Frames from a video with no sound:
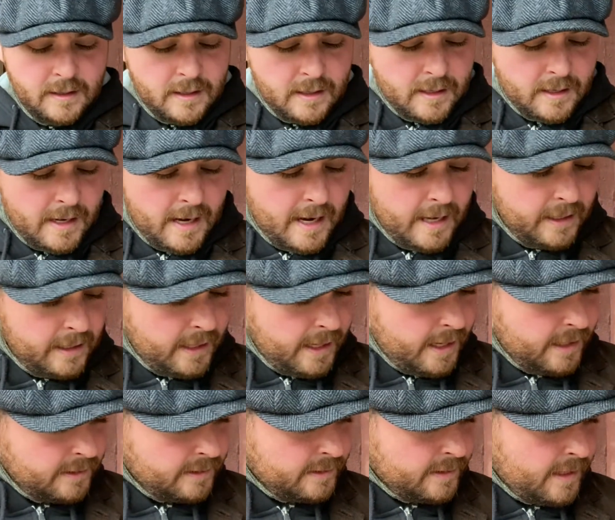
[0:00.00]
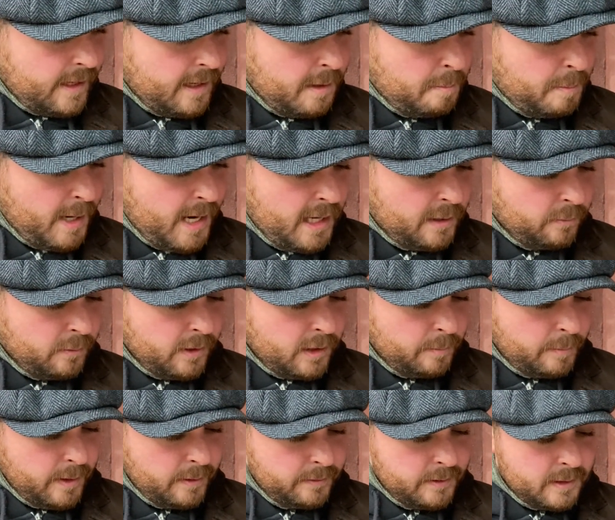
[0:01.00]
I can't say a bad word
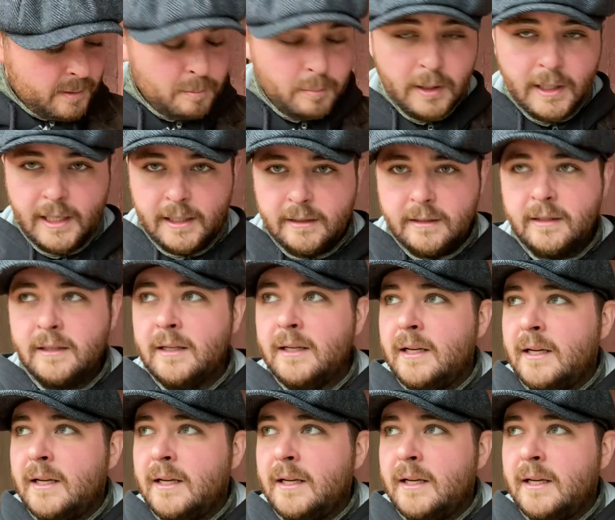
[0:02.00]
about this blend.